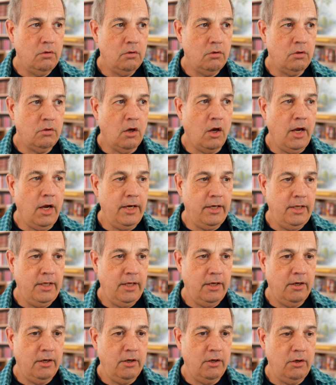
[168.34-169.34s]
guide
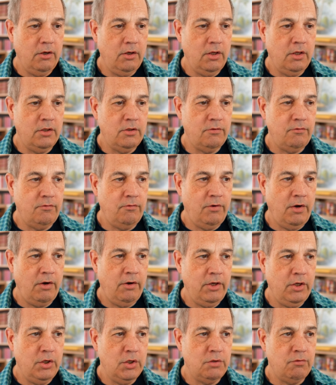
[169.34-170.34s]
here. It's
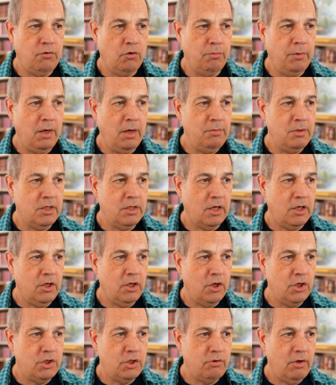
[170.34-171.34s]
very useful, but I'm just going
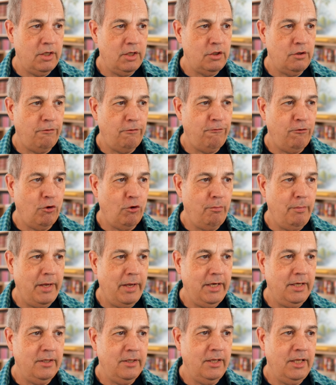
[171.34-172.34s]
to go straight to
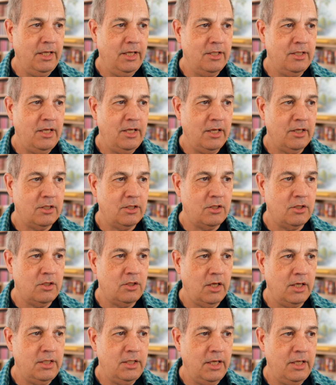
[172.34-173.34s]
formatting in text
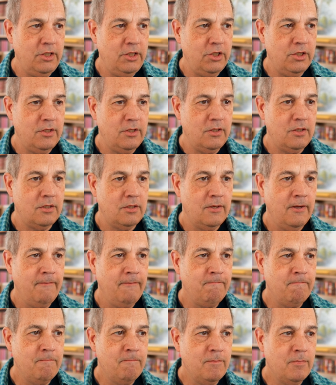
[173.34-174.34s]
citations.
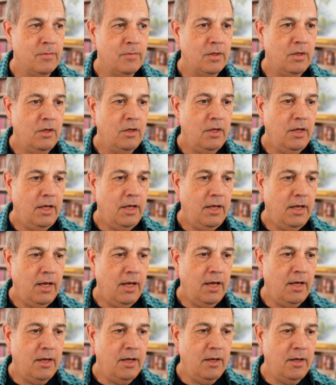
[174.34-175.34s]

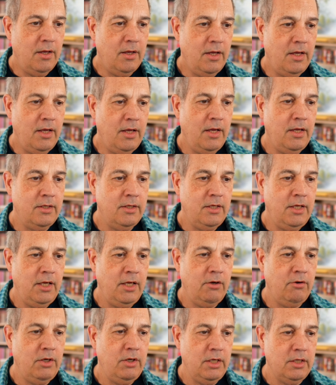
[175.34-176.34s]
And
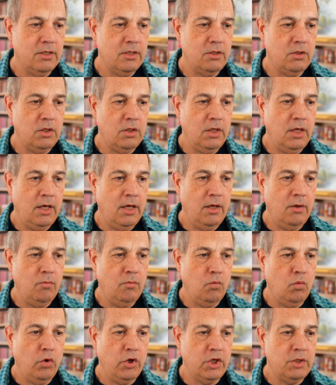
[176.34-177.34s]
here it is.
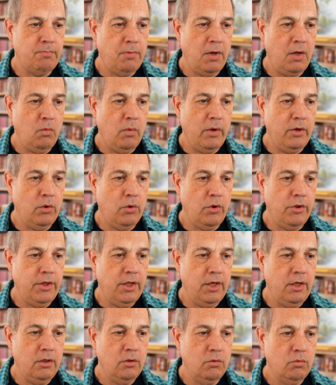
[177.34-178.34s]
Works by 1
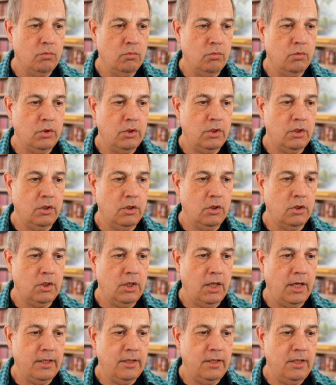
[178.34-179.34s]
author would look
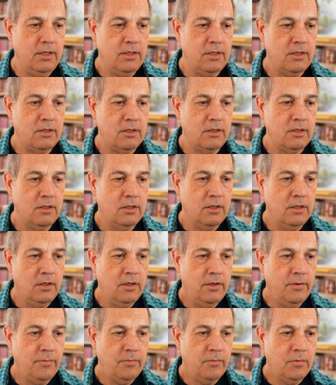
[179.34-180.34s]
like this.
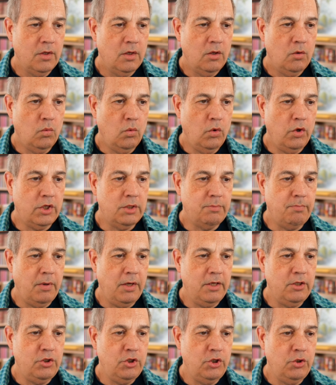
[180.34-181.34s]
Works
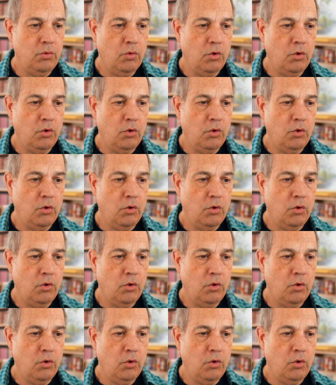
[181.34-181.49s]
by 2